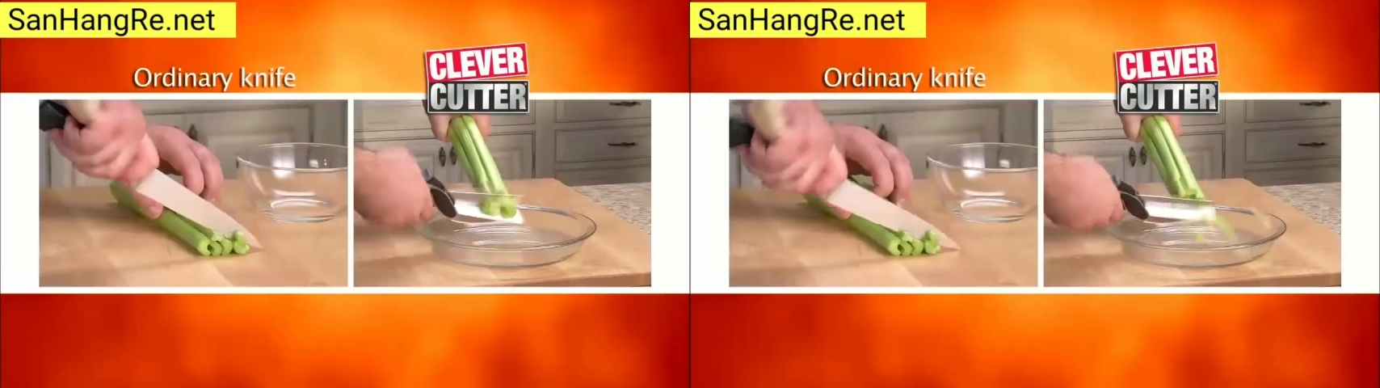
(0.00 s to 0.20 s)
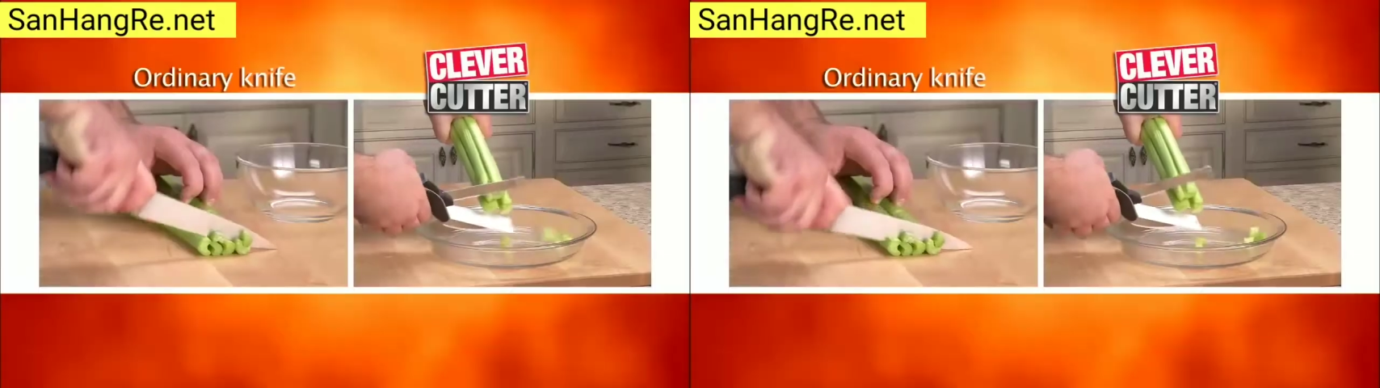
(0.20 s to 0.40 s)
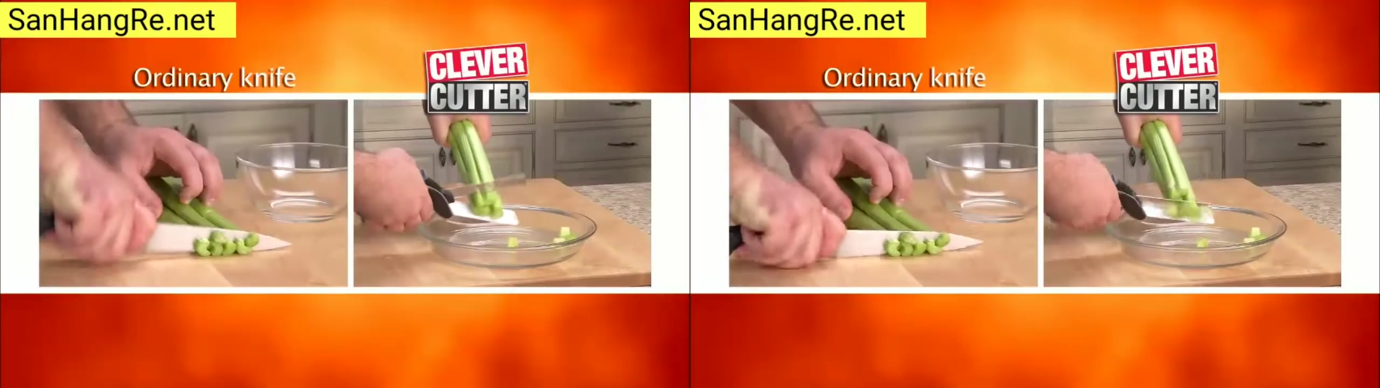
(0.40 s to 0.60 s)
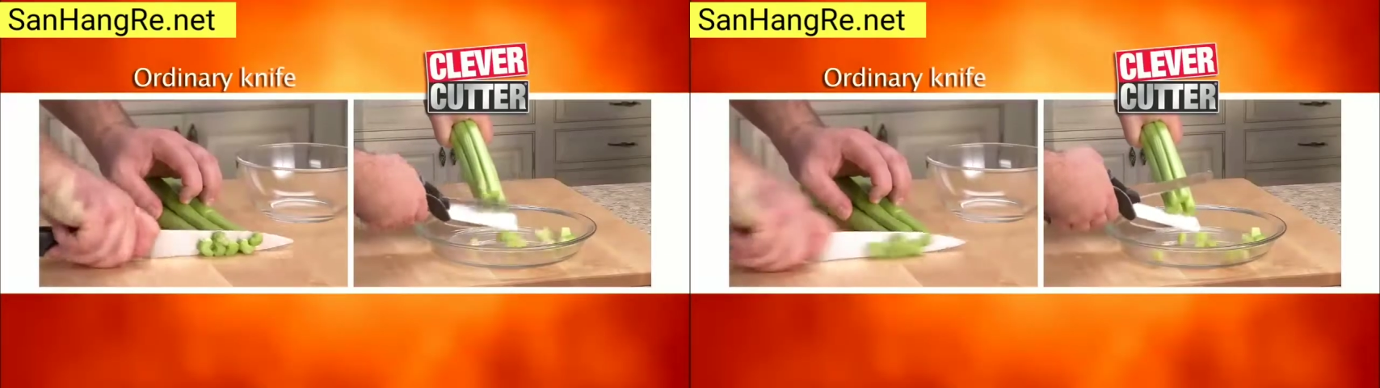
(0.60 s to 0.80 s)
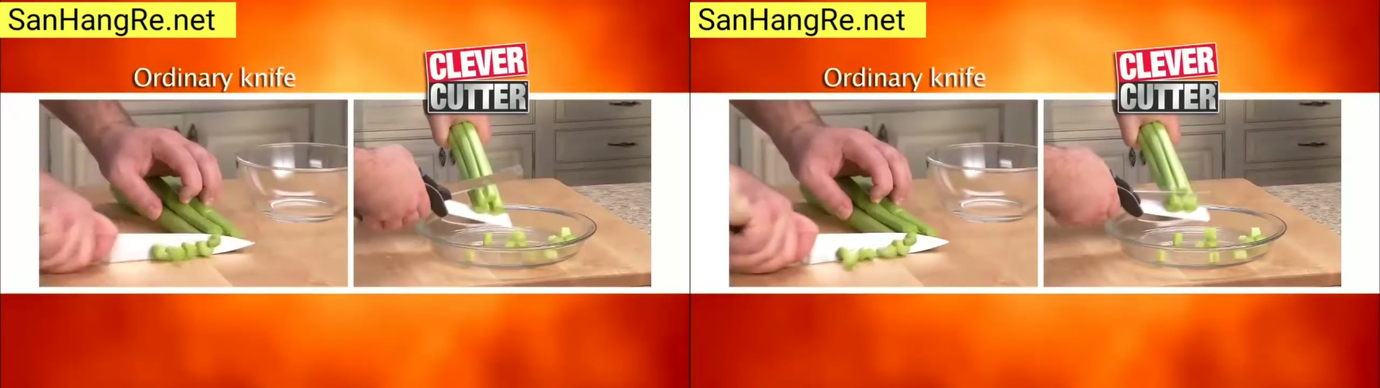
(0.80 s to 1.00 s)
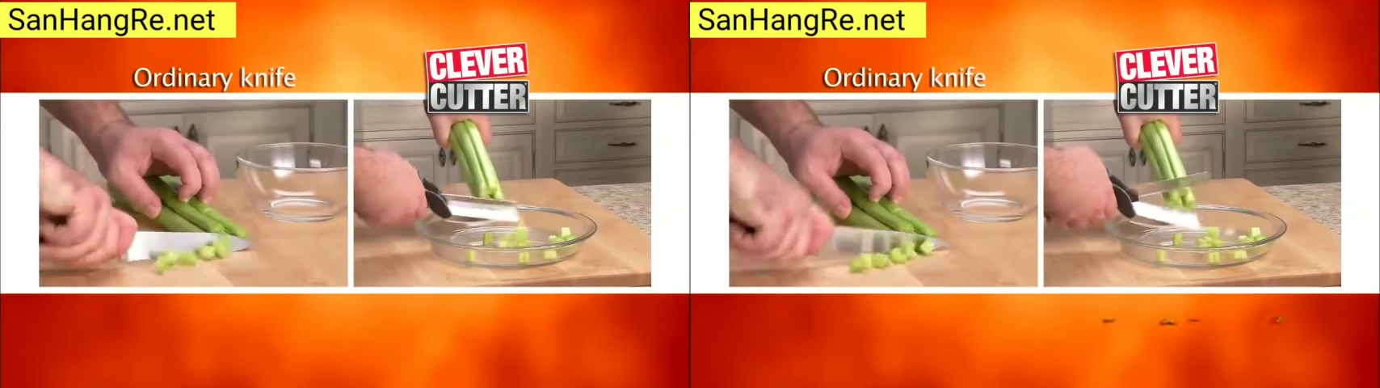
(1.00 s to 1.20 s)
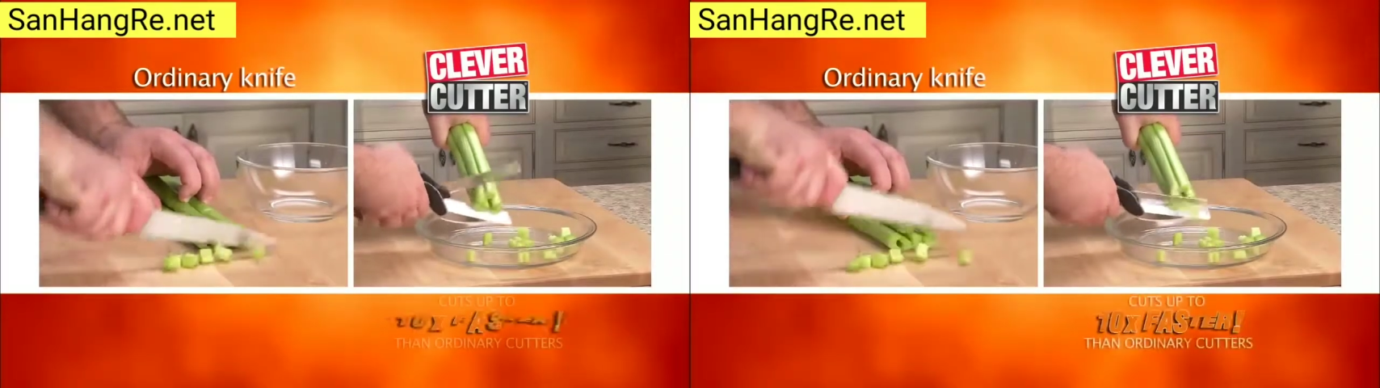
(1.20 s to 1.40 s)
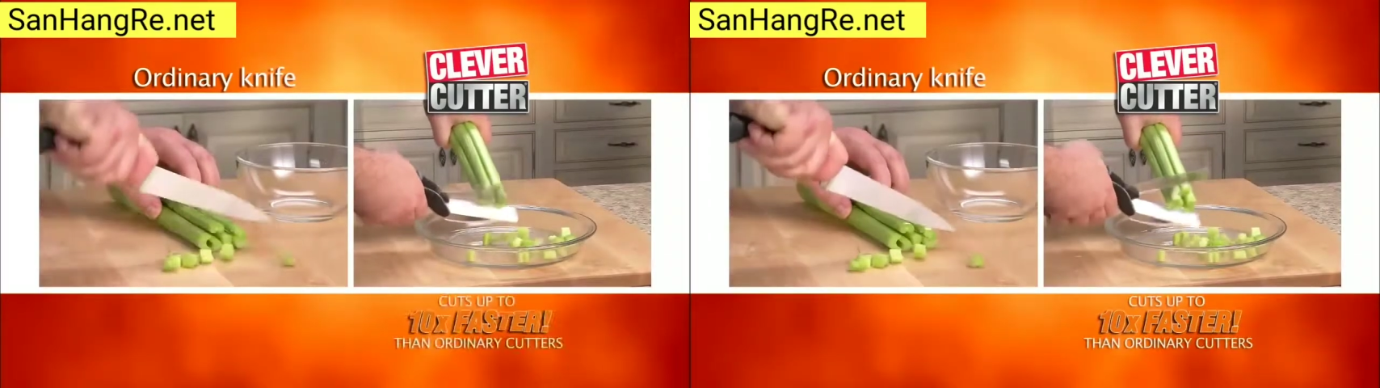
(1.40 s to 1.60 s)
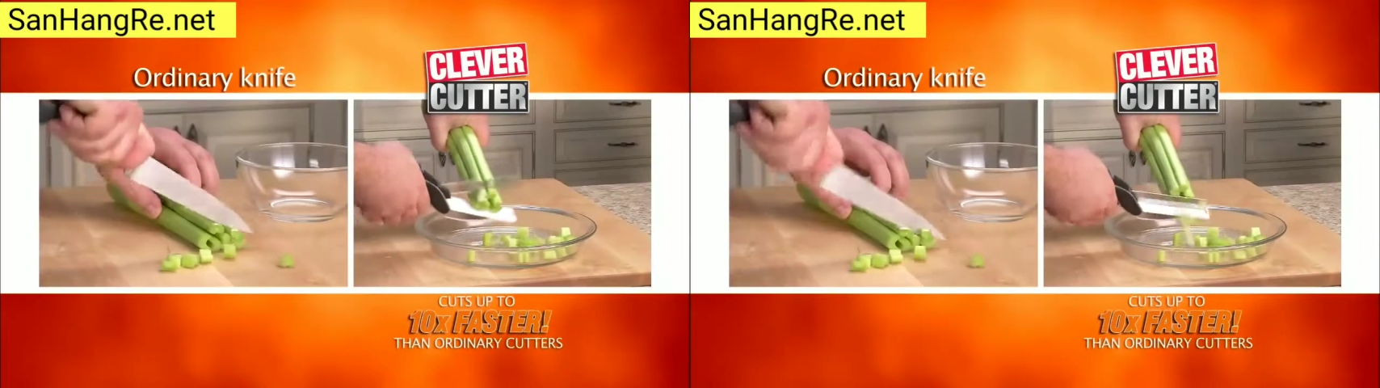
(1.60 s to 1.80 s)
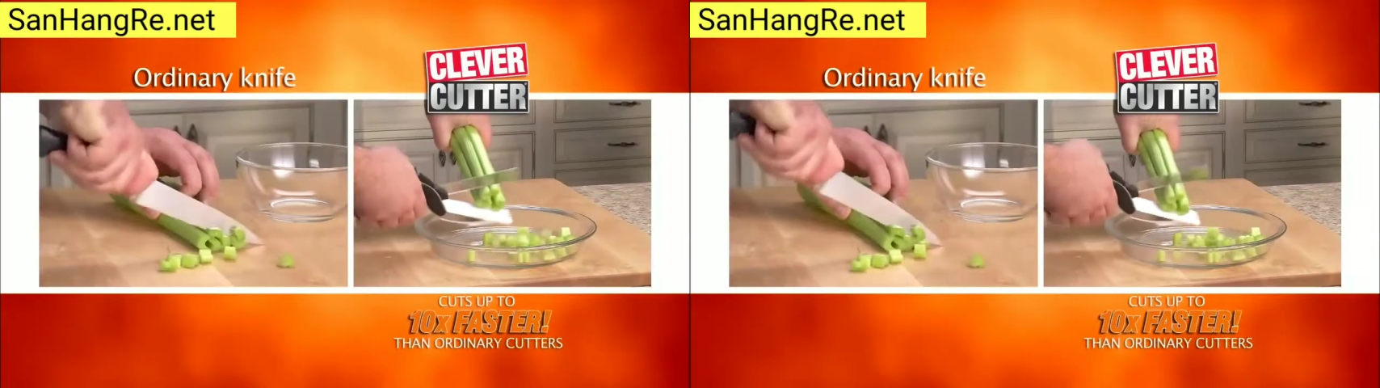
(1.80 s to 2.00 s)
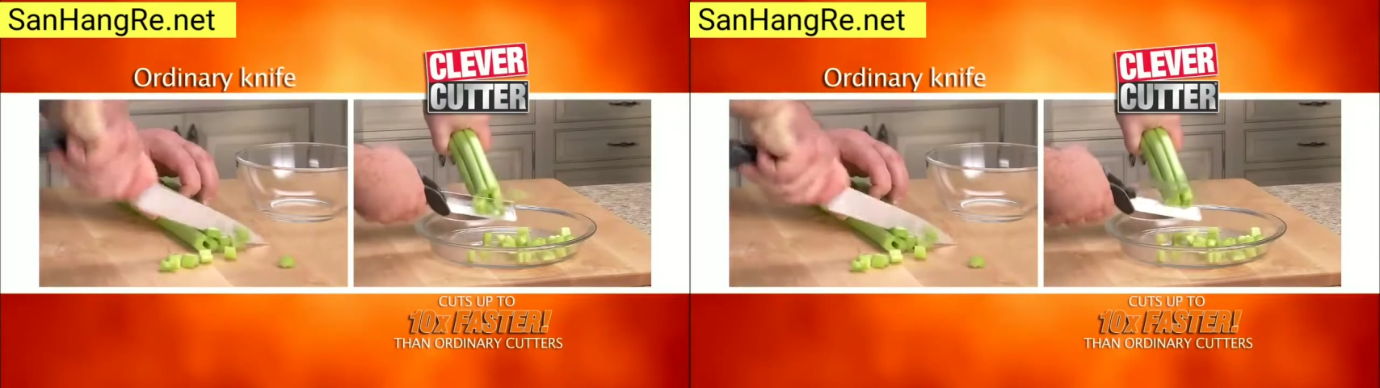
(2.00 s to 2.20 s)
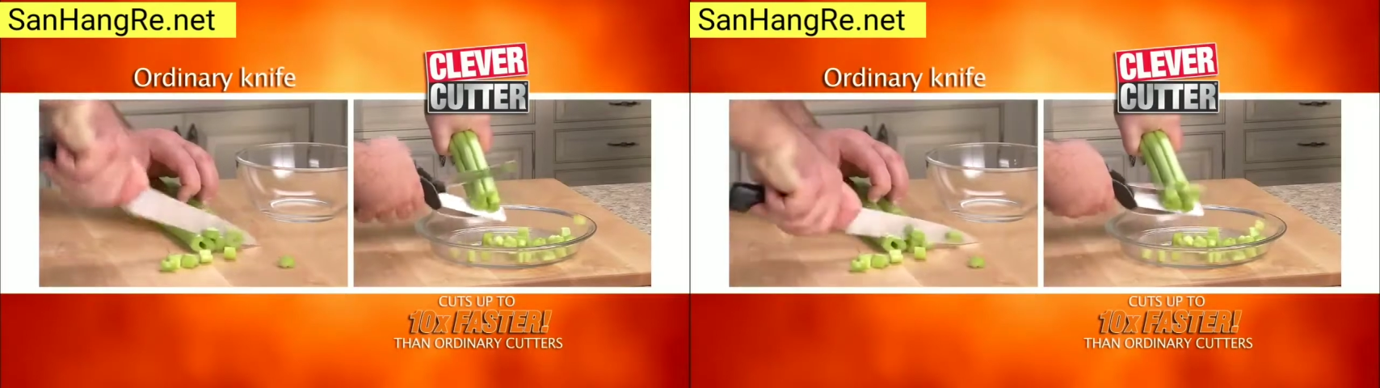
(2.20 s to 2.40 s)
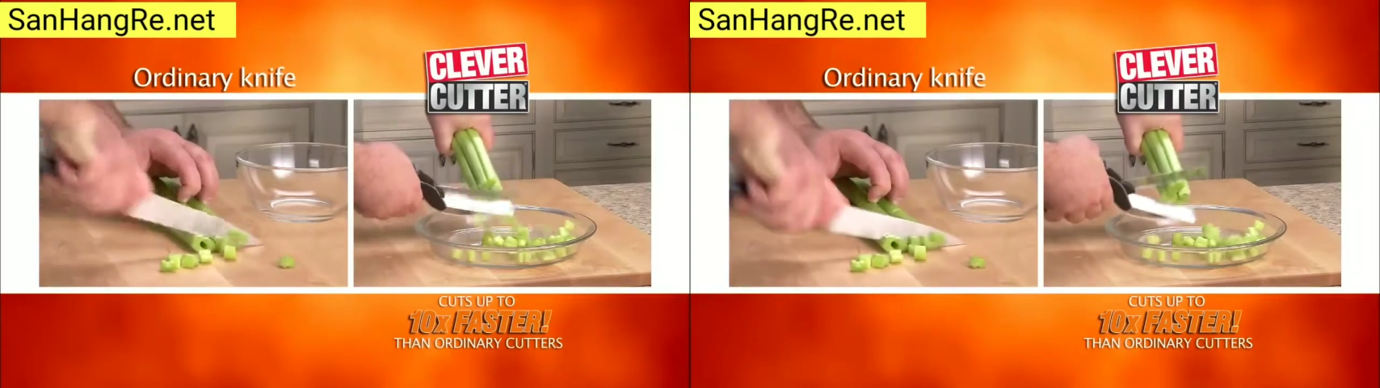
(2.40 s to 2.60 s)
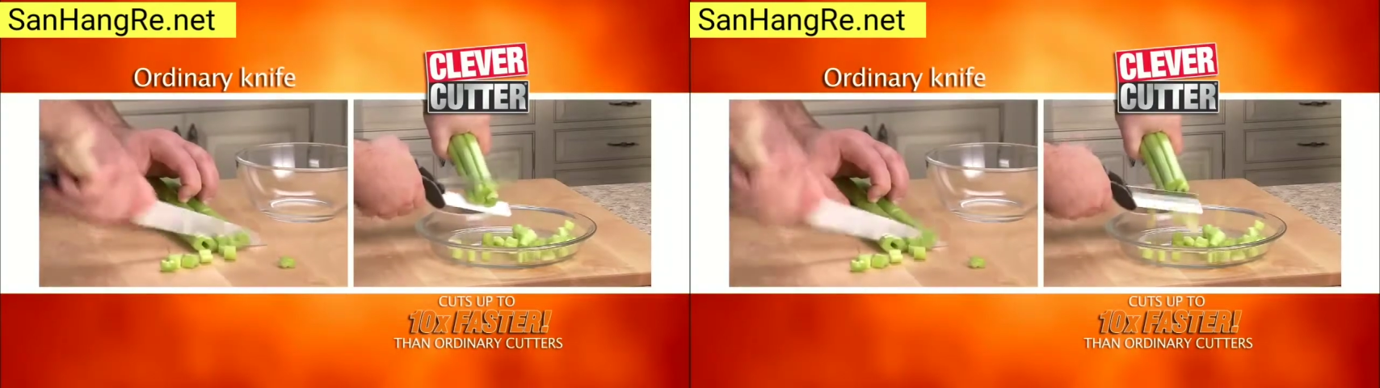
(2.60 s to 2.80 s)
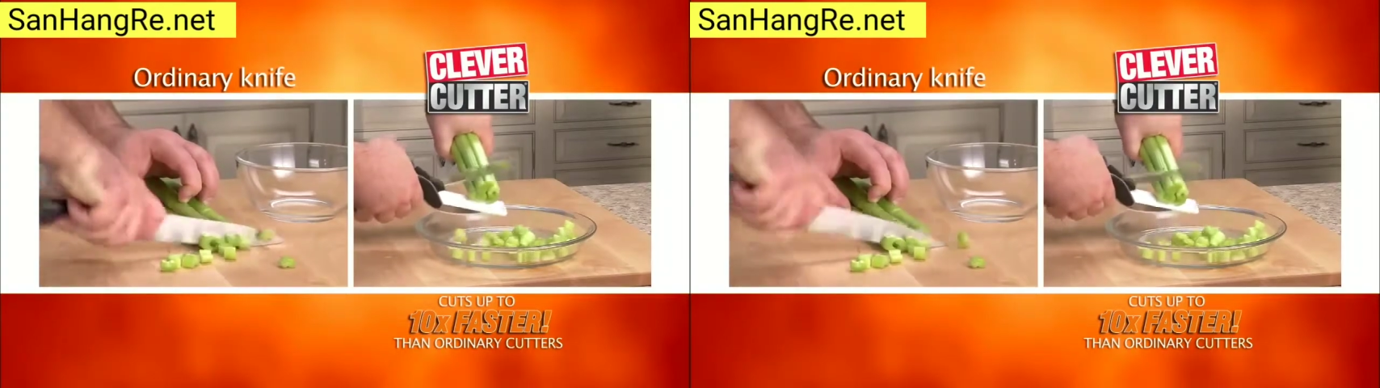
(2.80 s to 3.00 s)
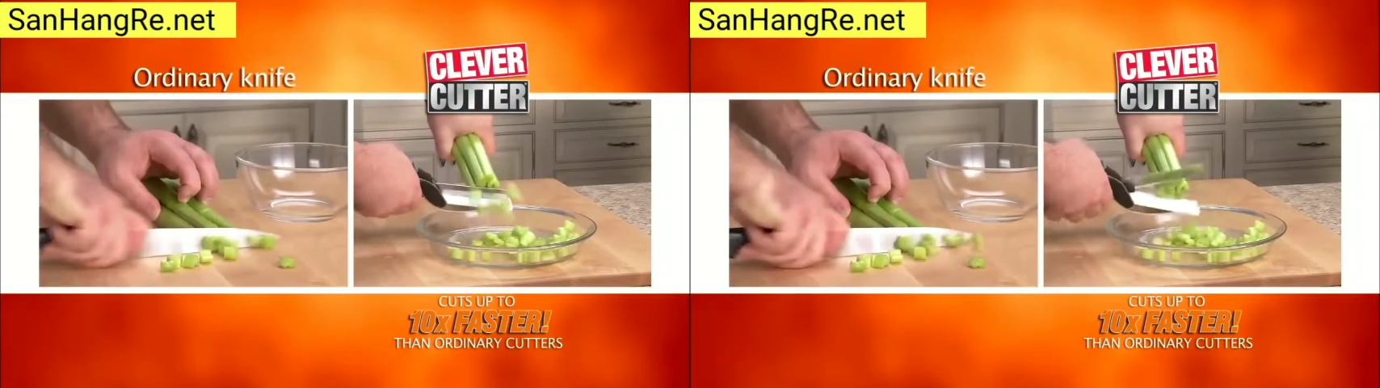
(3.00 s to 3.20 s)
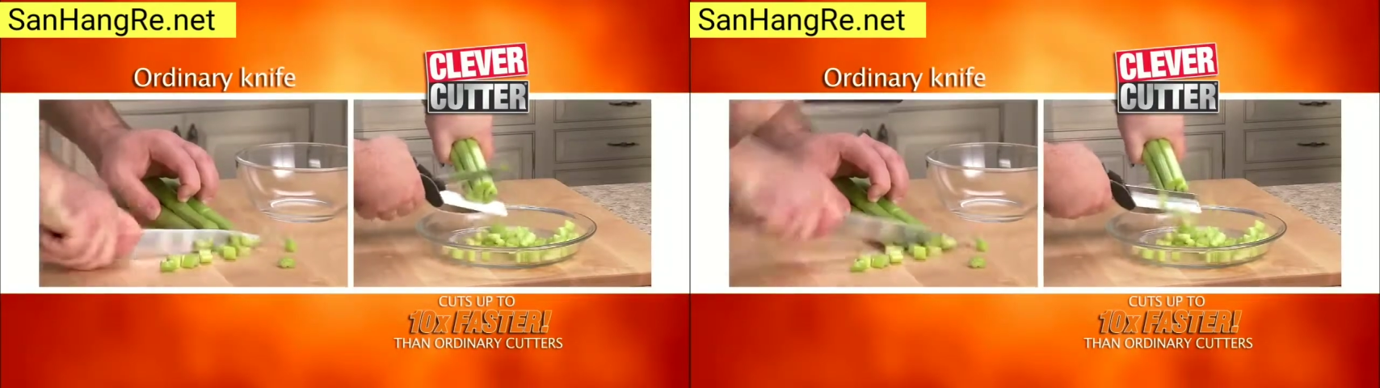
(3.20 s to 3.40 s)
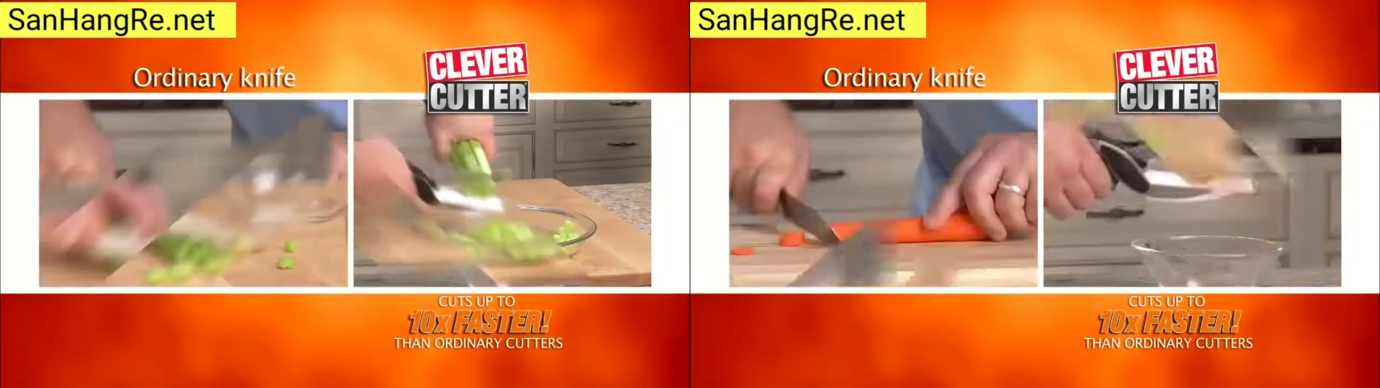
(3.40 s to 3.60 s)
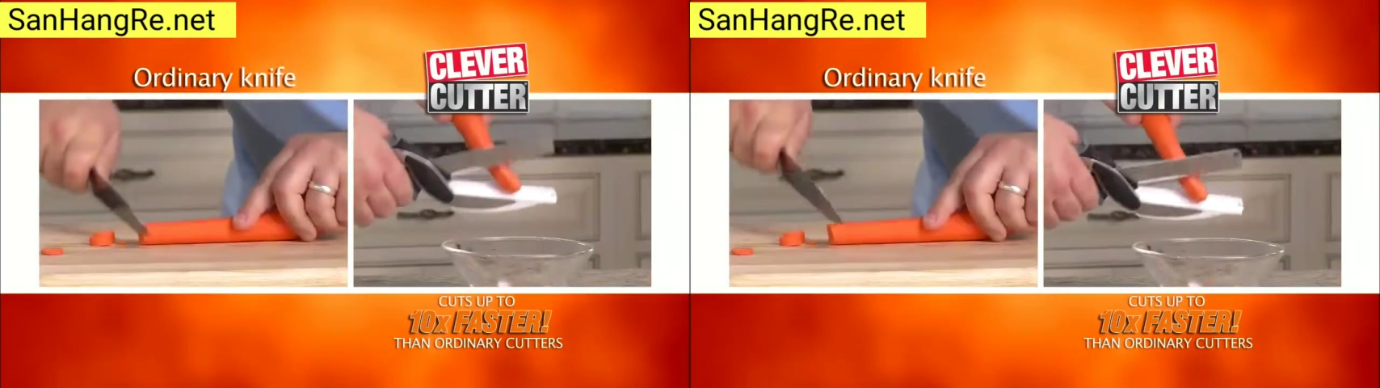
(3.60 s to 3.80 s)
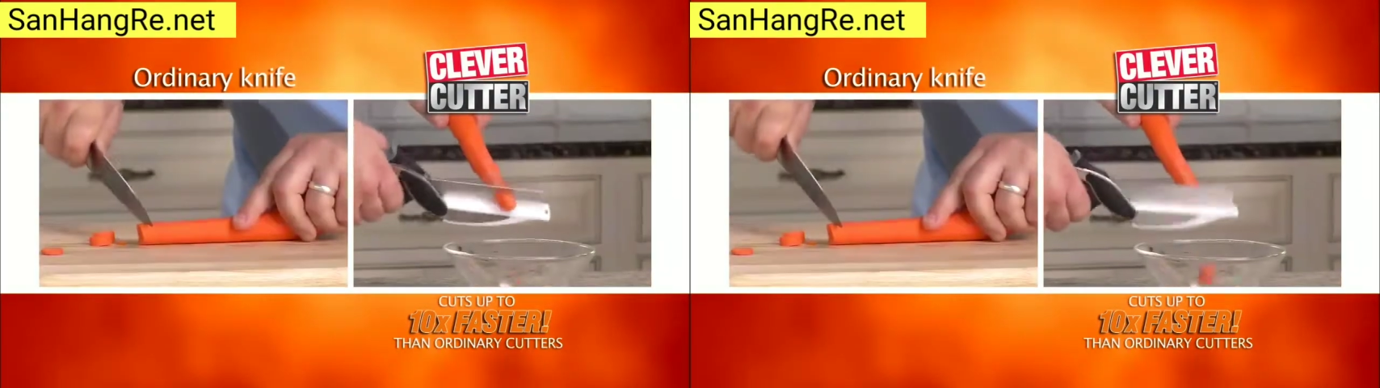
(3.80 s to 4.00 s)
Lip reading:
(no speaker visible)